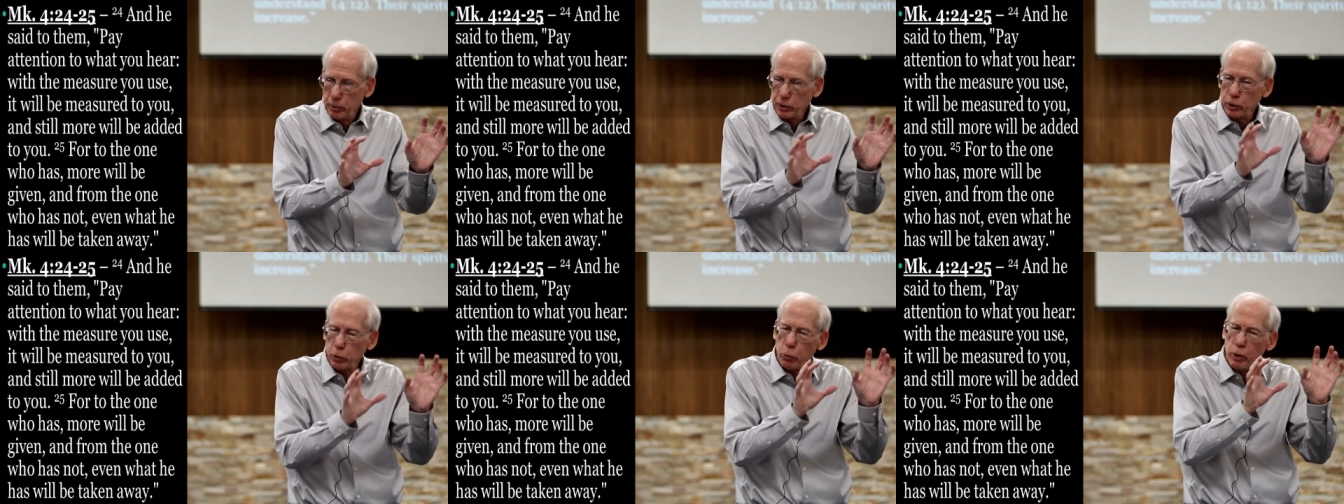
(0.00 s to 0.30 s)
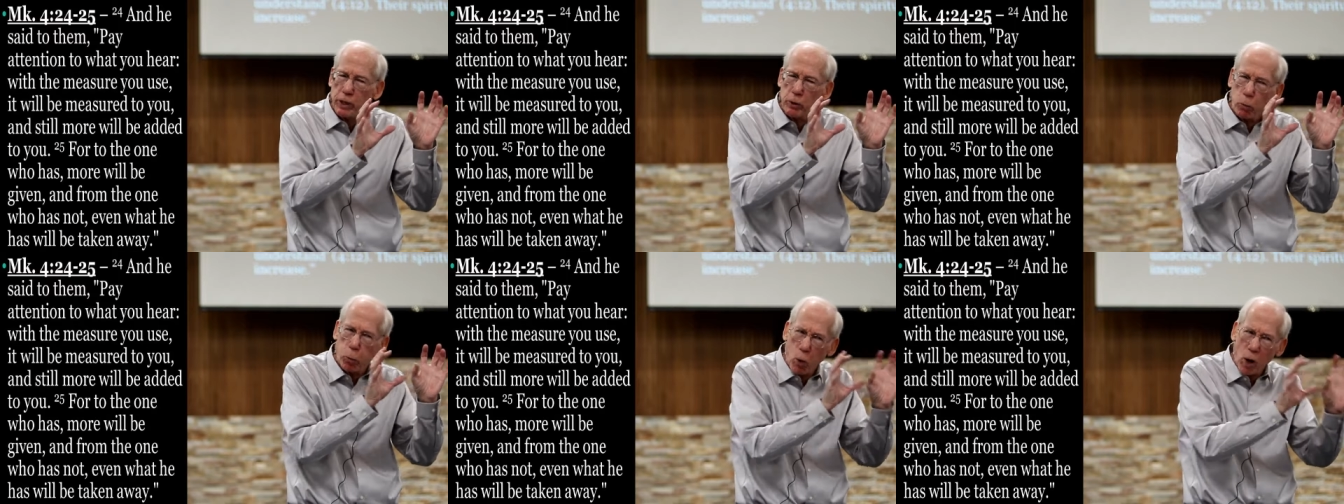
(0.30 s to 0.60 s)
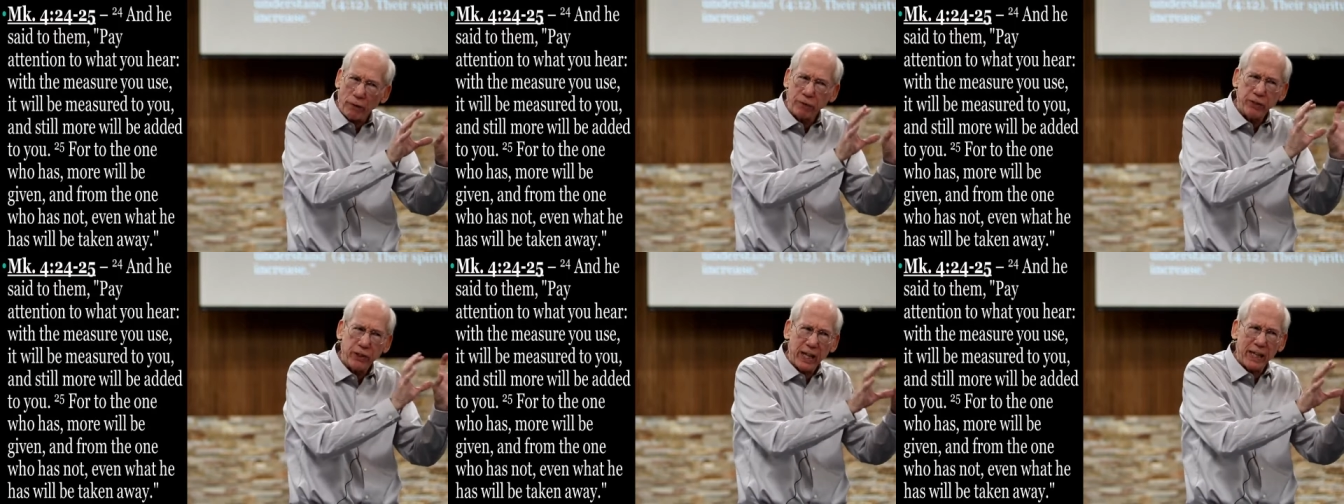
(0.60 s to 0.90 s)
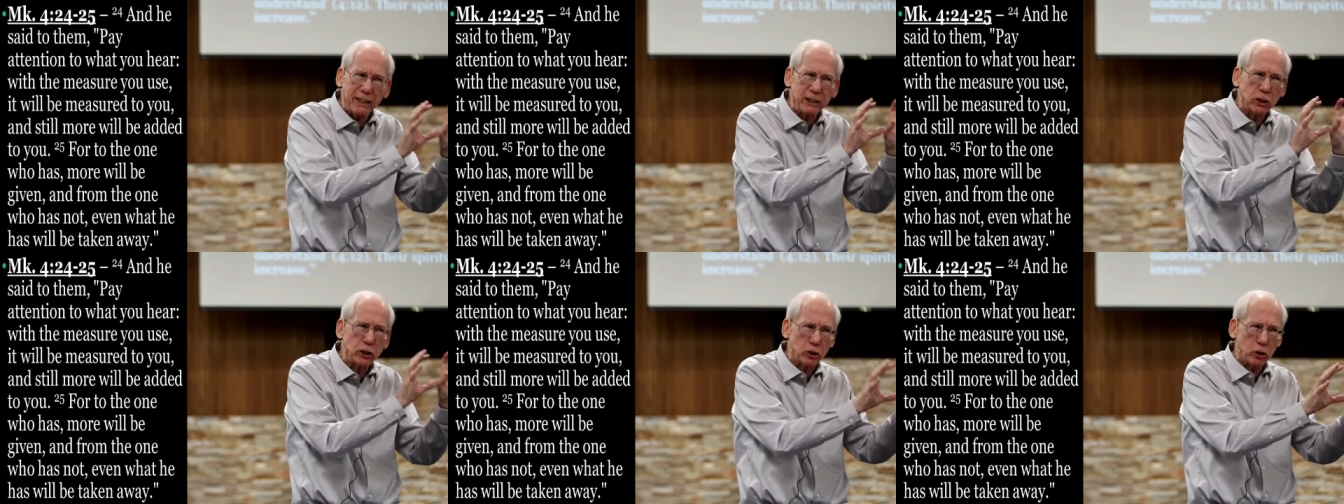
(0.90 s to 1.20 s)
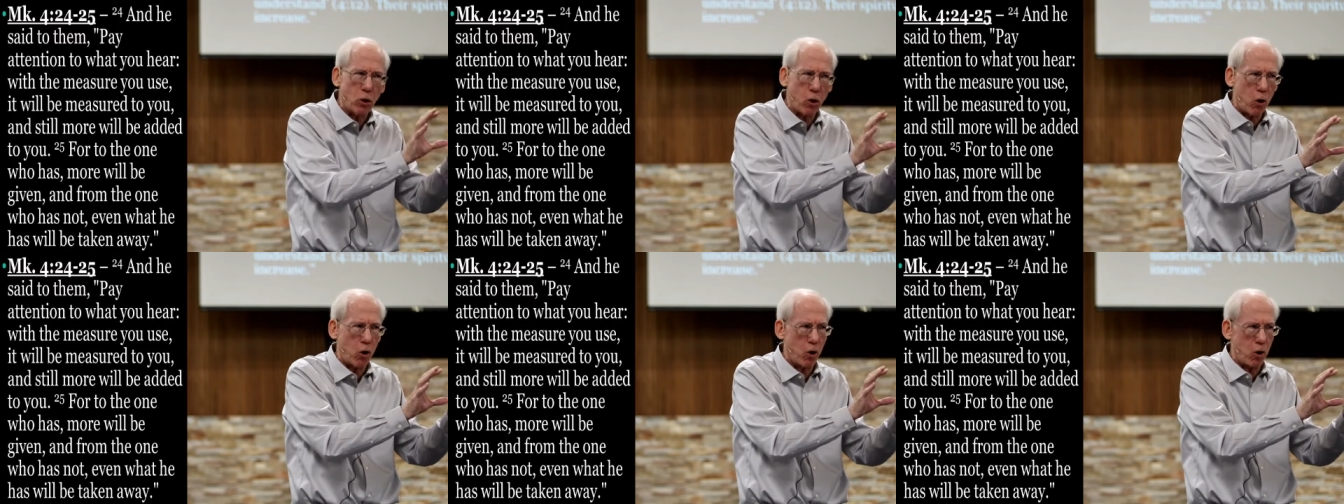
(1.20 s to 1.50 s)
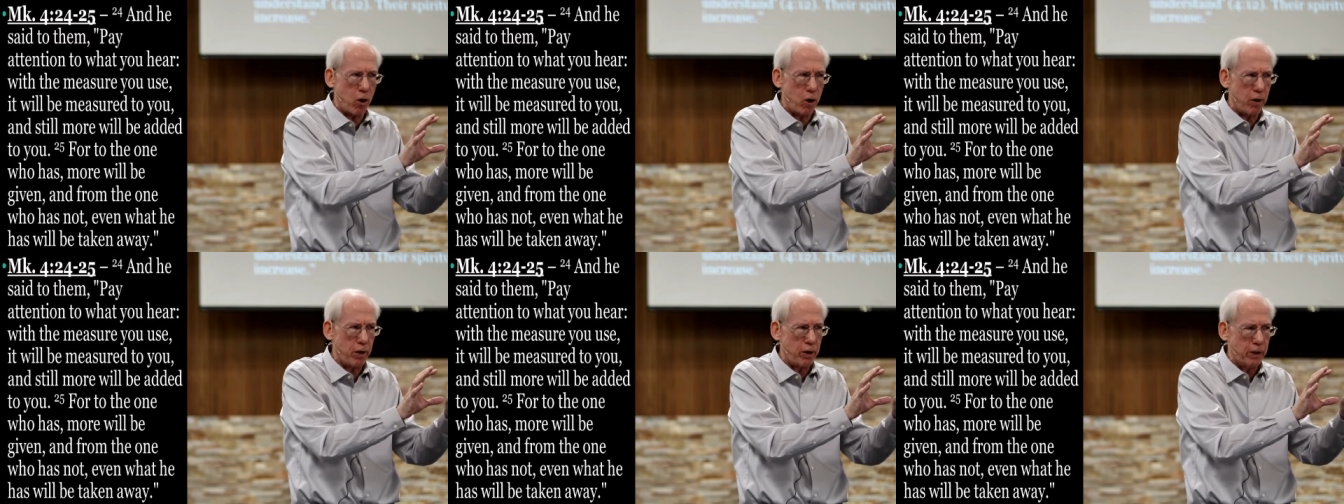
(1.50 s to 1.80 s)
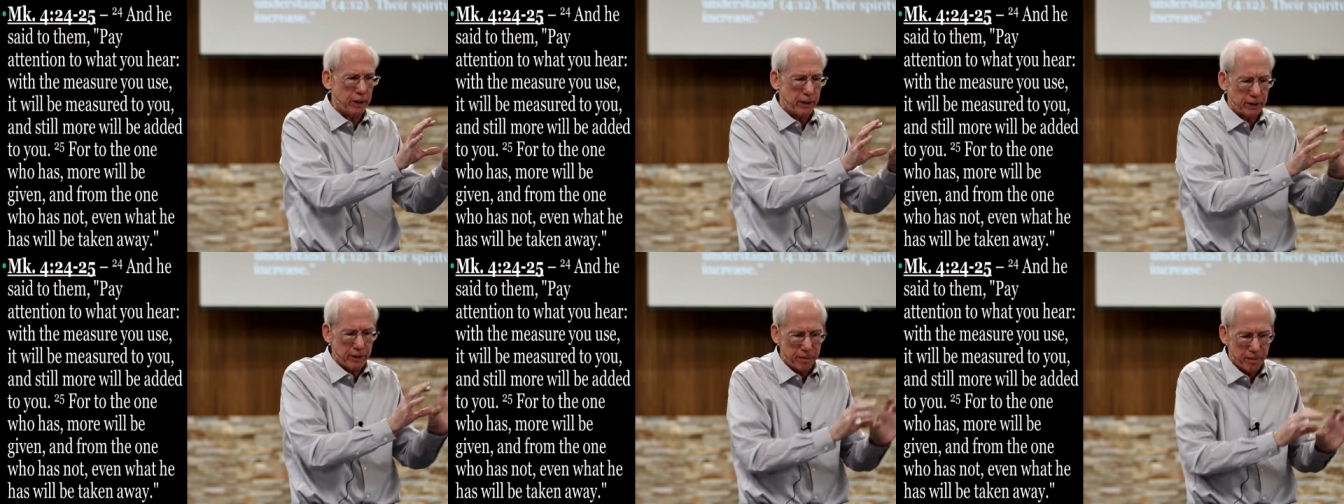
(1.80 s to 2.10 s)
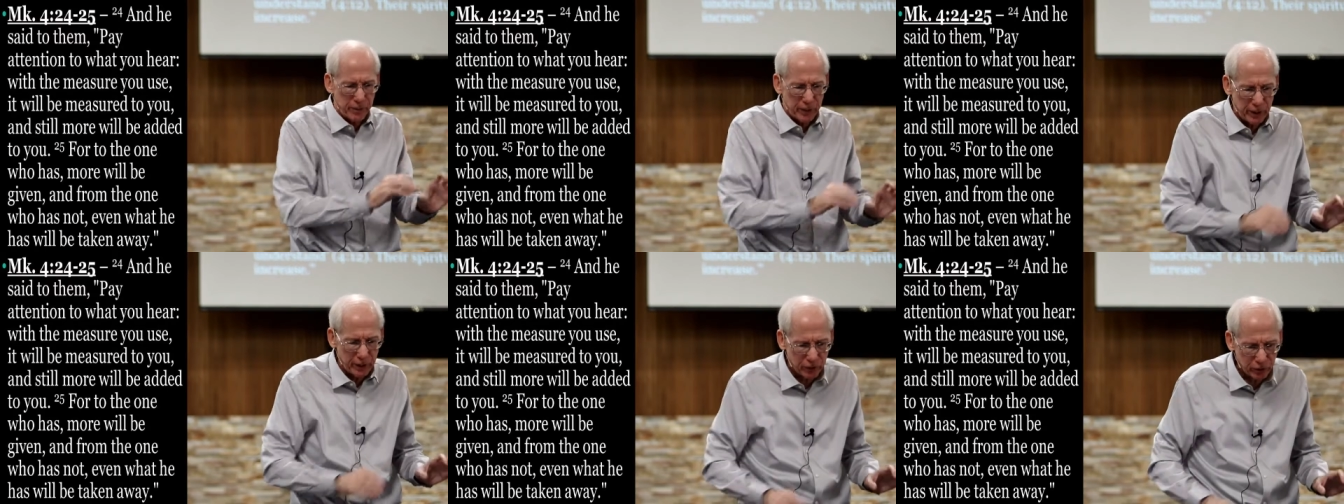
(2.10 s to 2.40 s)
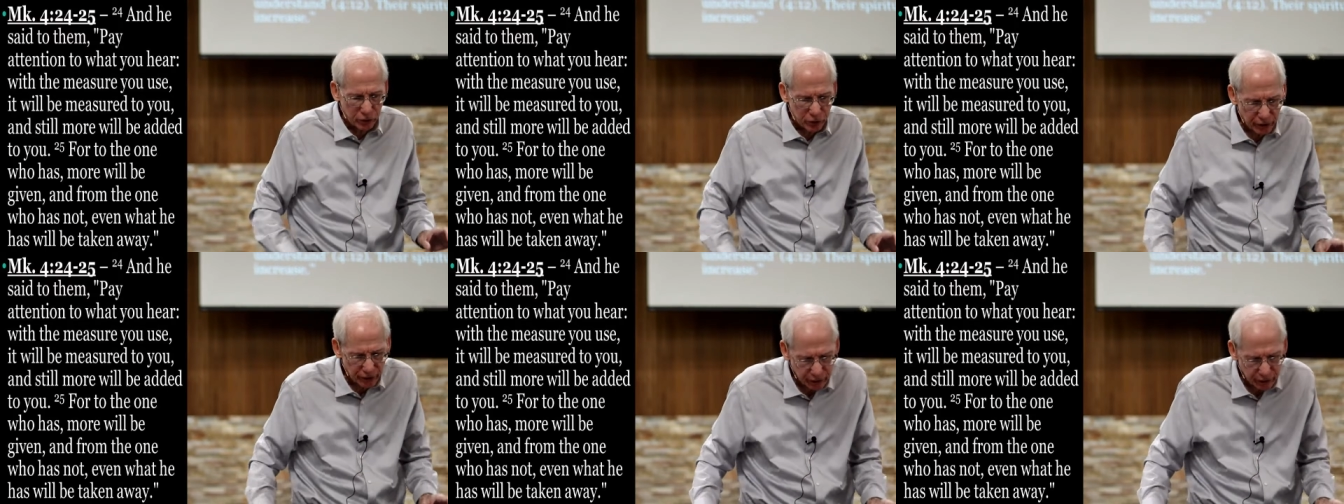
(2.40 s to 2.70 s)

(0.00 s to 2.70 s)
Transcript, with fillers: between what they saw in